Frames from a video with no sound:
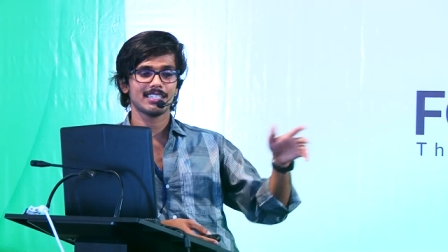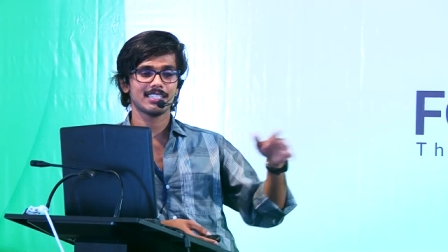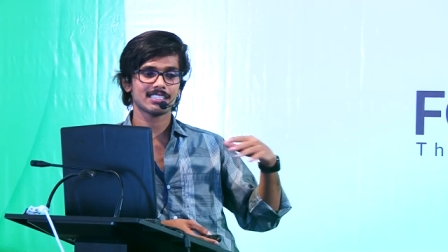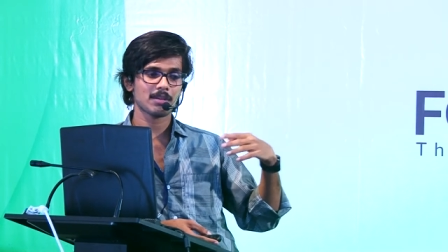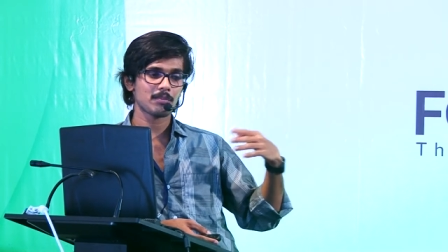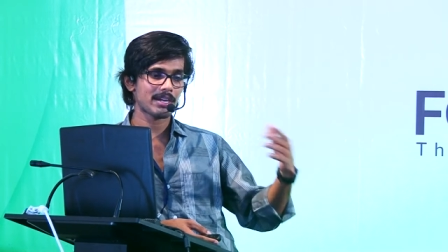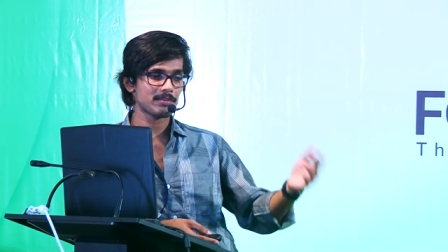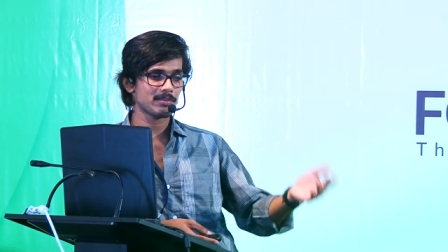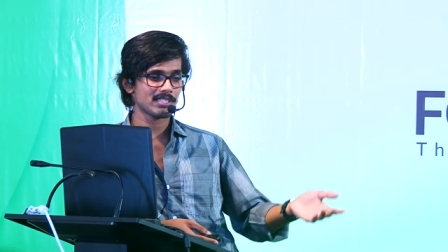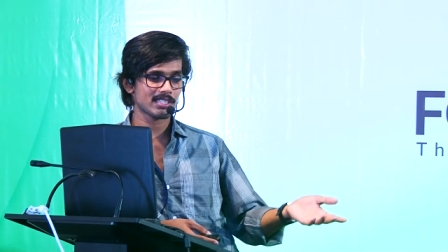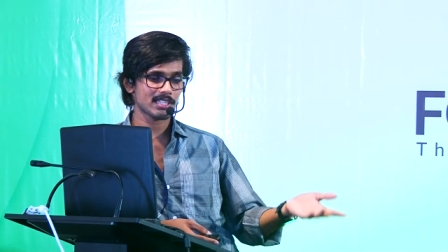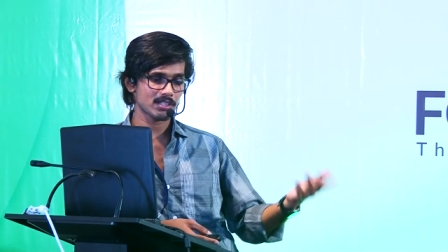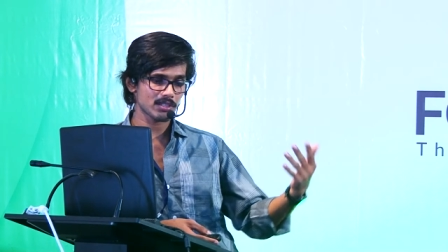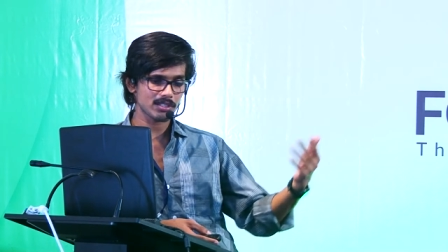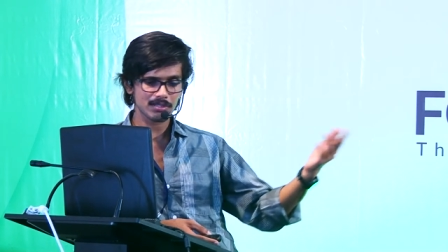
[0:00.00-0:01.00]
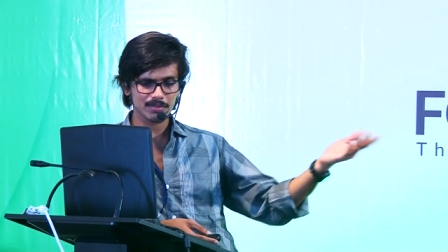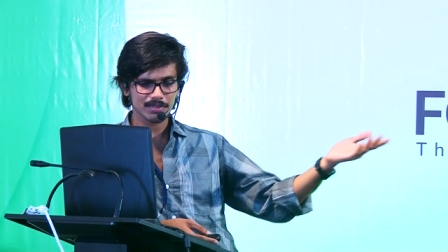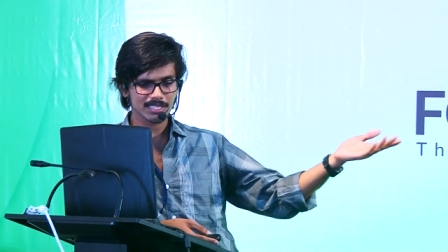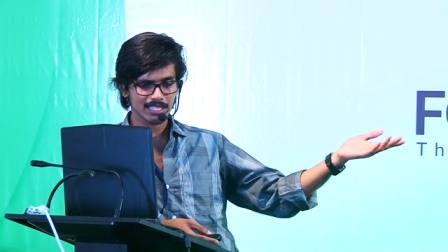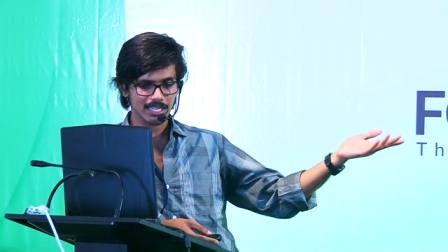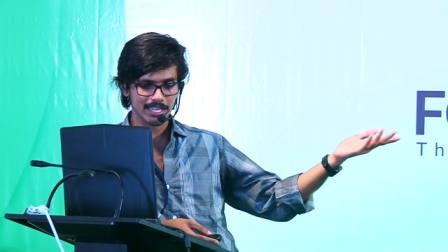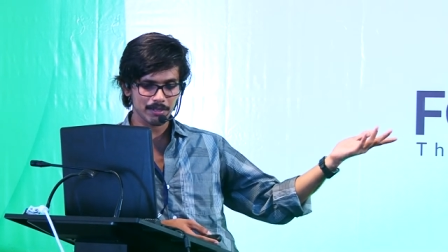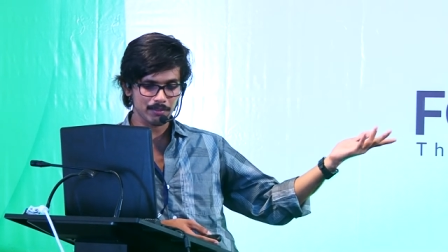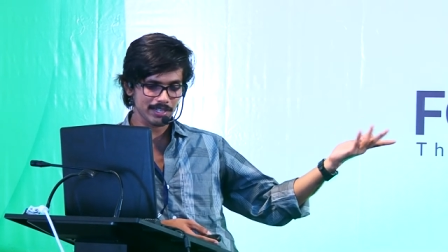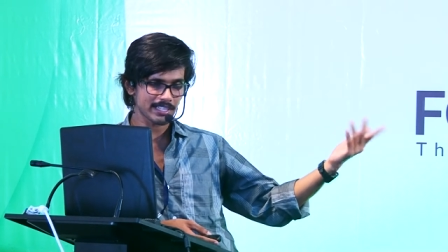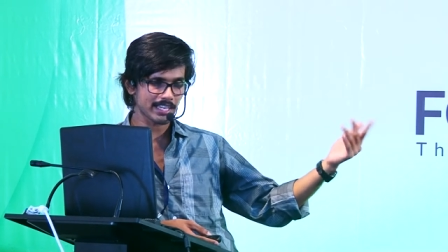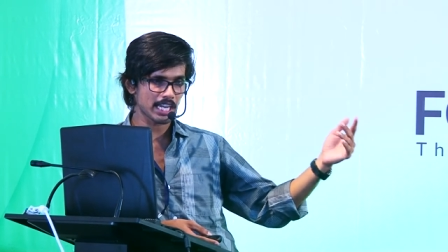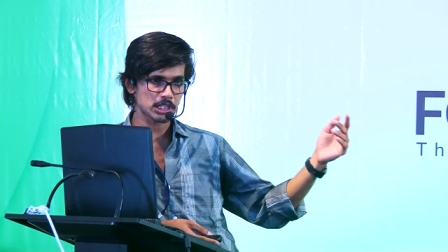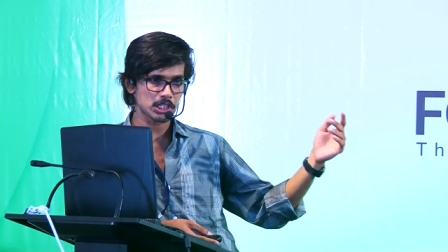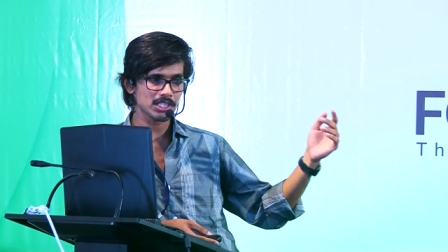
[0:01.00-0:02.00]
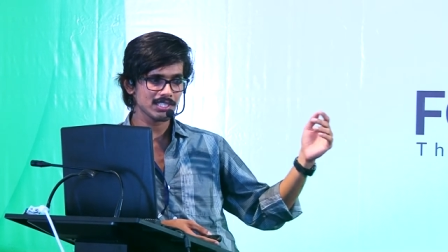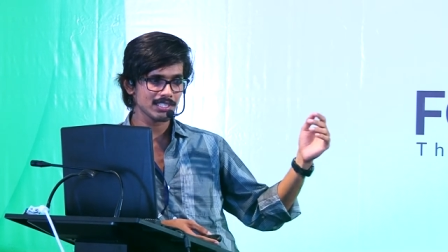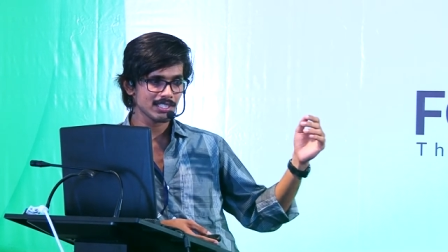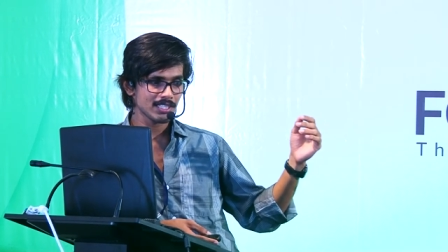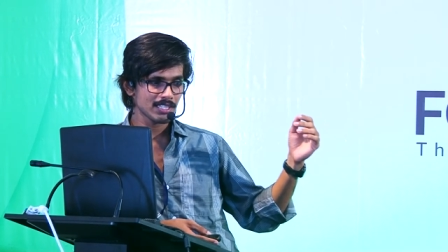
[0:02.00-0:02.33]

some administrators means anybody catch it,